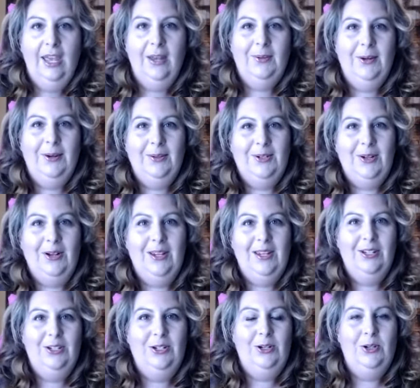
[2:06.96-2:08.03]
and when i was
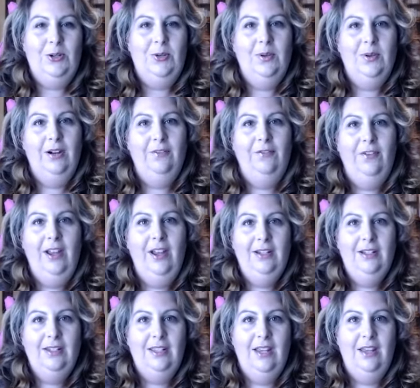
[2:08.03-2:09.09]
talking to a
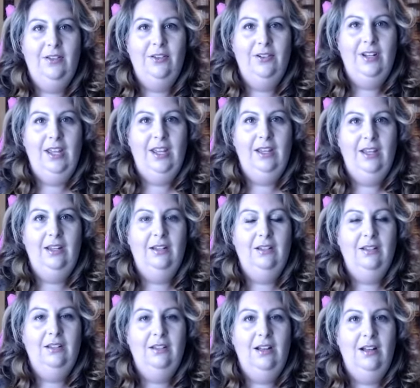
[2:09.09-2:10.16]
friend the other day
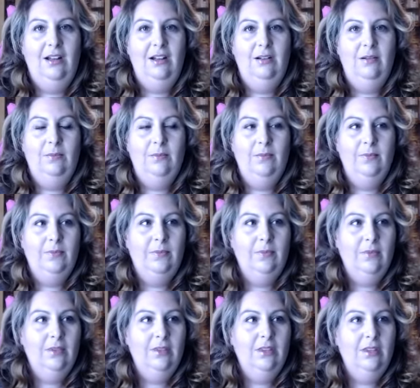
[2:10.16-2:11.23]
um,
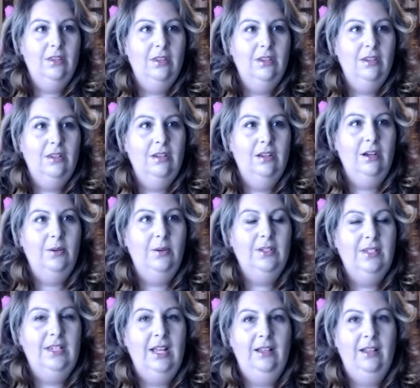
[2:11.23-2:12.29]
i
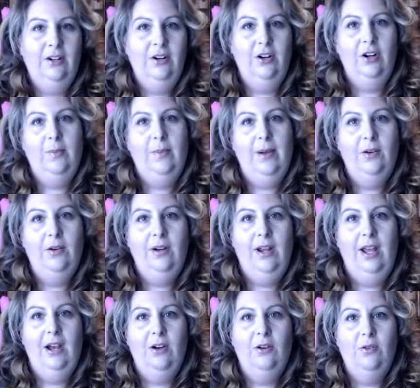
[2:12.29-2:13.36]
was telling her about
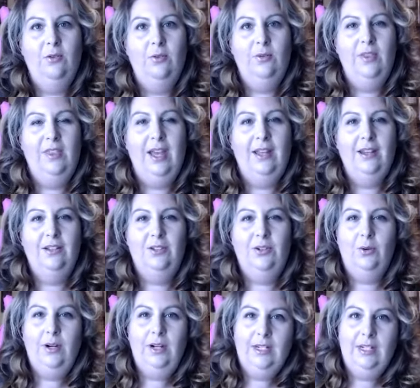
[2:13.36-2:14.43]
how that
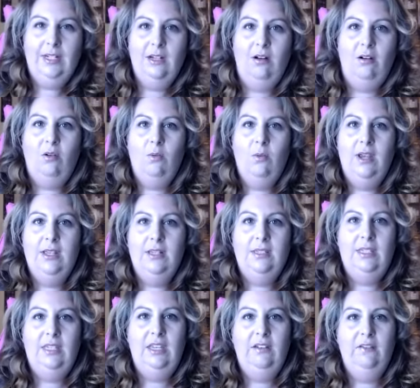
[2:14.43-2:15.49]
story didn't
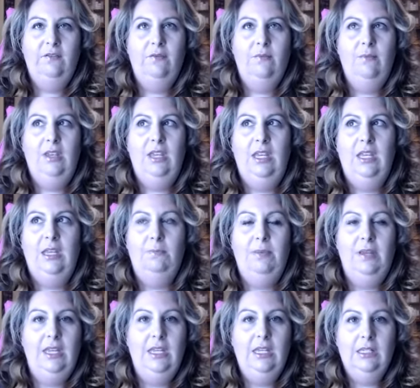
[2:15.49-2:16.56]
always give me
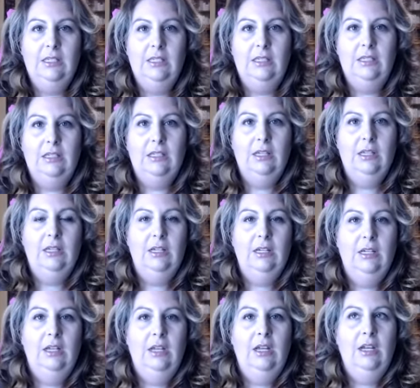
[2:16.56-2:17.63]
peace
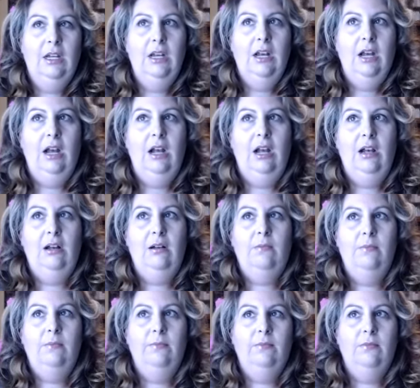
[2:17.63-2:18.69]

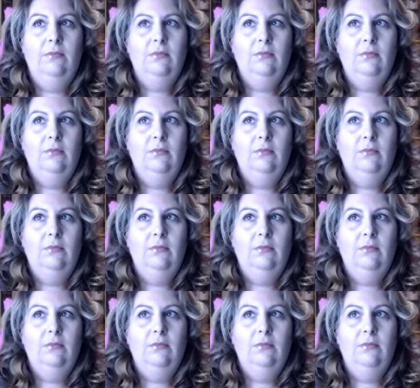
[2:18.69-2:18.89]
um,